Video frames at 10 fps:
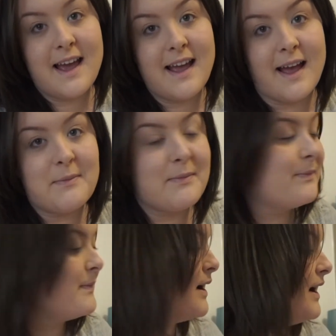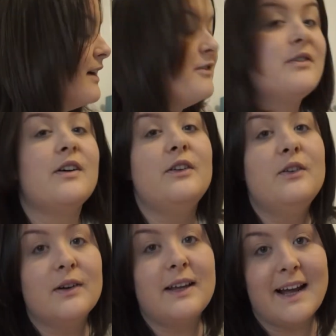AM. I have
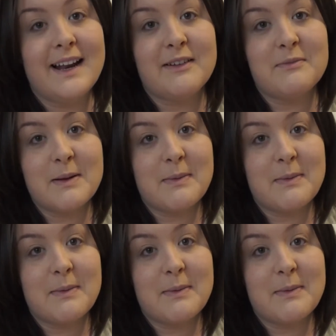not yet left my